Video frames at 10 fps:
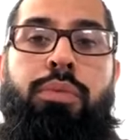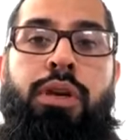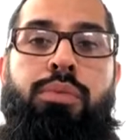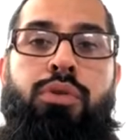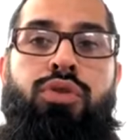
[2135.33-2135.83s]

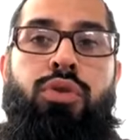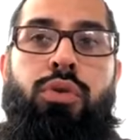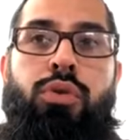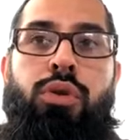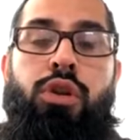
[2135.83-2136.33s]
people
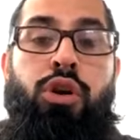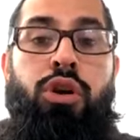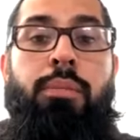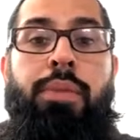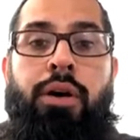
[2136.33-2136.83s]
to learn
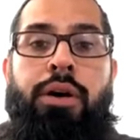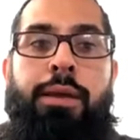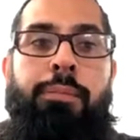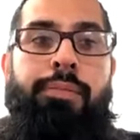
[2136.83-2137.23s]
about him